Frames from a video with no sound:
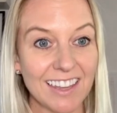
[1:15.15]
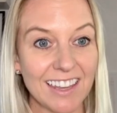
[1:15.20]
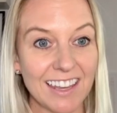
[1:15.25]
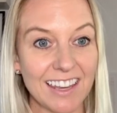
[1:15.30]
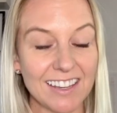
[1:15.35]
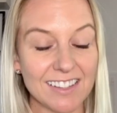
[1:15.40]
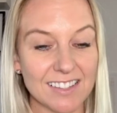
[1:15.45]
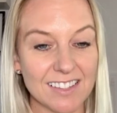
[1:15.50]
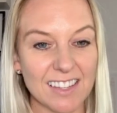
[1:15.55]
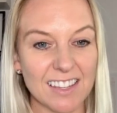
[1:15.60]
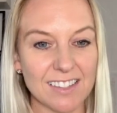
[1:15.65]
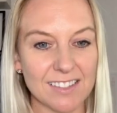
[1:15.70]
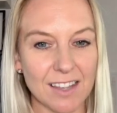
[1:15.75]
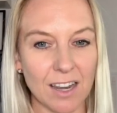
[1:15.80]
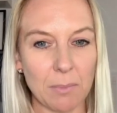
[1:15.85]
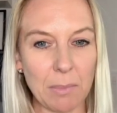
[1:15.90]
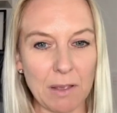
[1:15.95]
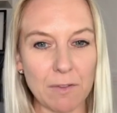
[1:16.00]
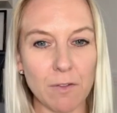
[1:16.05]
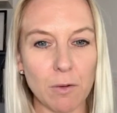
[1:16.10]
is
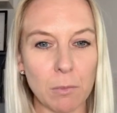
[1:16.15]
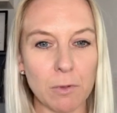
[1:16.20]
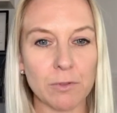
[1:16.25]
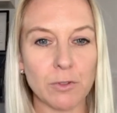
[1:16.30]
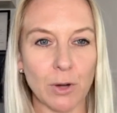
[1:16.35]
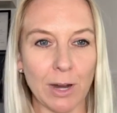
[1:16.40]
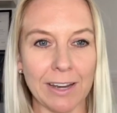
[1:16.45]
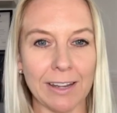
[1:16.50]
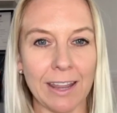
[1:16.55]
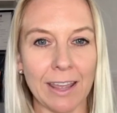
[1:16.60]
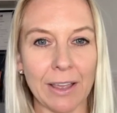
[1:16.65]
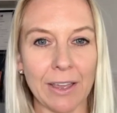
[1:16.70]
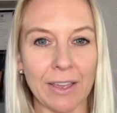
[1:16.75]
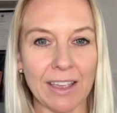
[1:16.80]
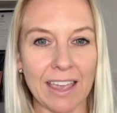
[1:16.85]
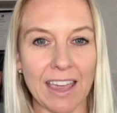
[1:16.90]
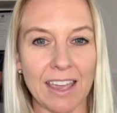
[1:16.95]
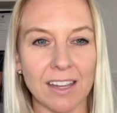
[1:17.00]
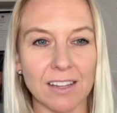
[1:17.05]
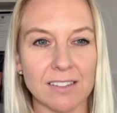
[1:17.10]
going to be a form of training, okay?